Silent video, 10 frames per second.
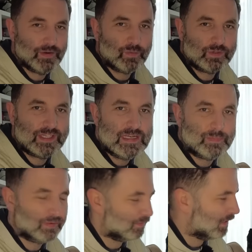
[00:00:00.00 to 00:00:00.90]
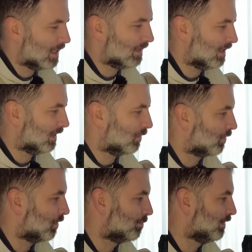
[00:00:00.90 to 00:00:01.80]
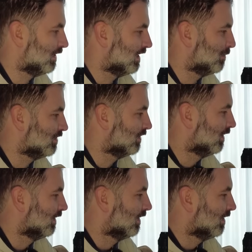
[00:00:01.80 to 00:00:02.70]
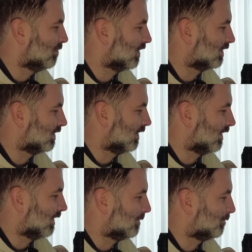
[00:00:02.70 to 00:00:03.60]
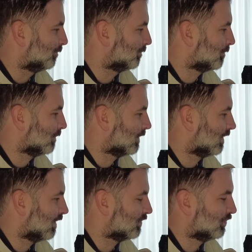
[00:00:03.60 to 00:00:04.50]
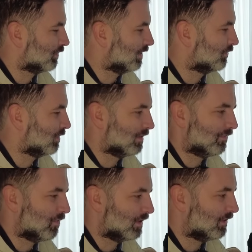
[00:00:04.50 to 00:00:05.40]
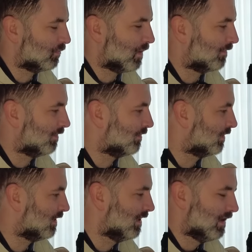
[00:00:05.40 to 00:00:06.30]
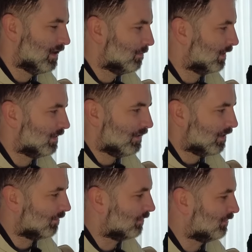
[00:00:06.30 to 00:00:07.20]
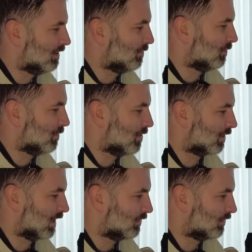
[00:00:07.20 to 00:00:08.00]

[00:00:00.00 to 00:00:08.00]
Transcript: no keeper or anything or print image. But I shot this with the 40 to 150, but nothing seemed to work. I